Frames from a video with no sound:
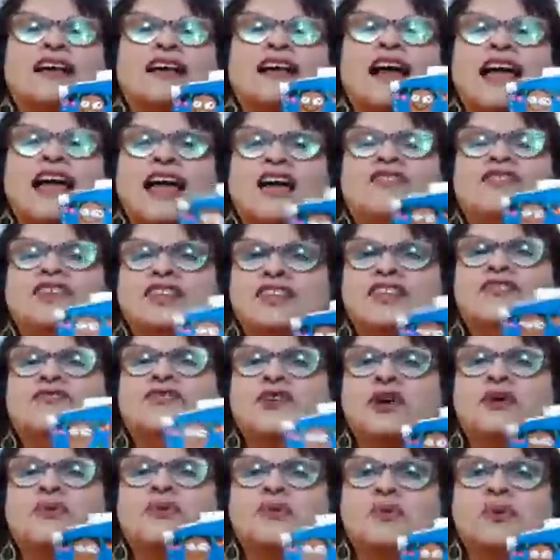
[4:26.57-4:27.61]
I have a
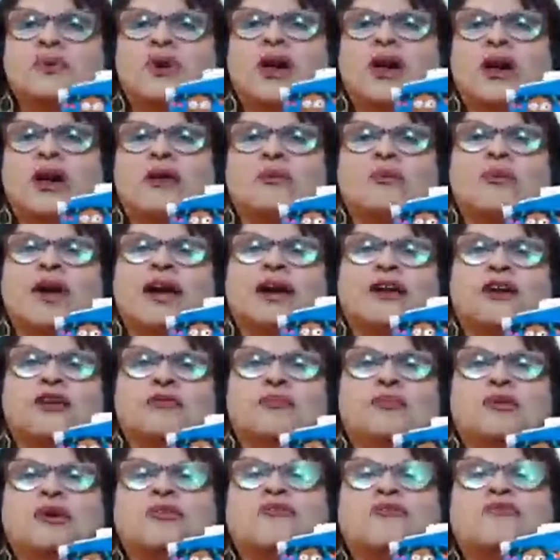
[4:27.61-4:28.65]
different
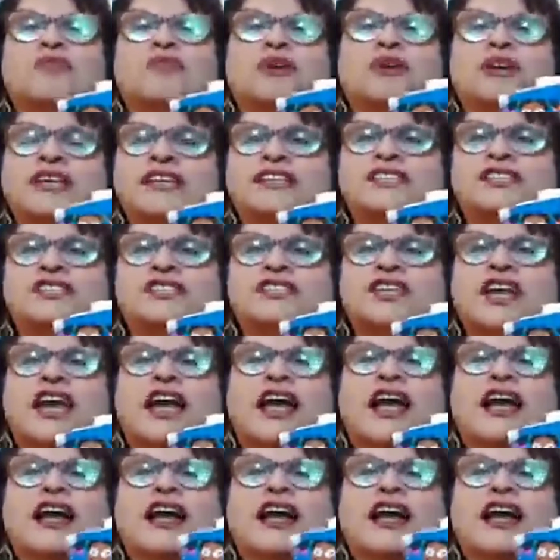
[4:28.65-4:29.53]
record book for each